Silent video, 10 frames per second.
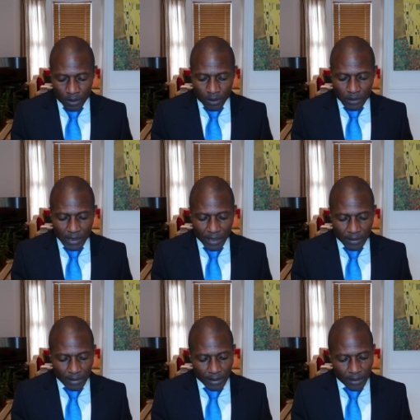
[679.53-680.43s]

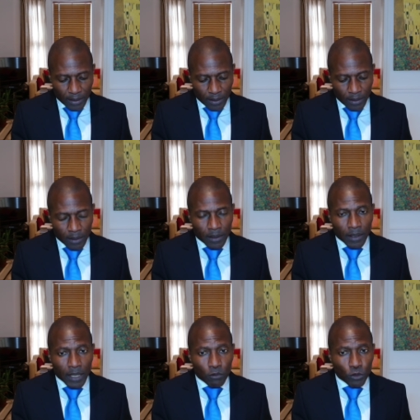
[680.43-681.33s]
Secondly,
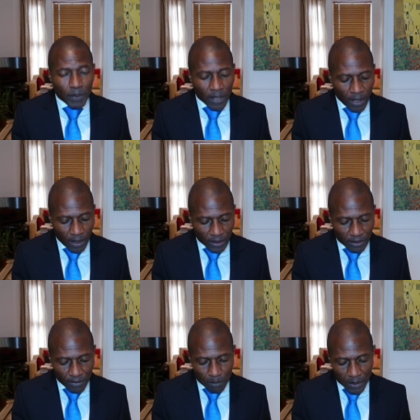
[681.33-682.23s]
it would be the height
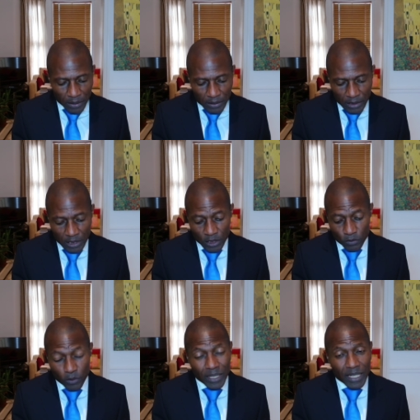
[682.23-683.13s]
of impertinence
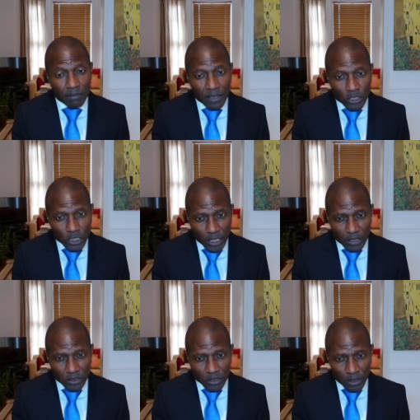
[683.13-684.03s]
for even a
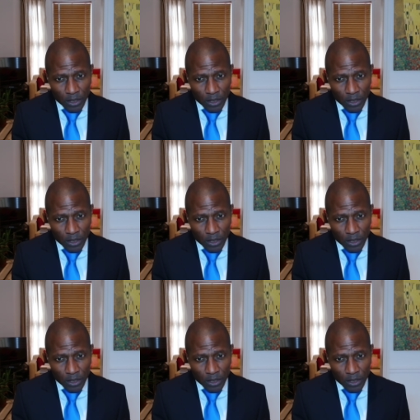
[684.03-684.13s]
judge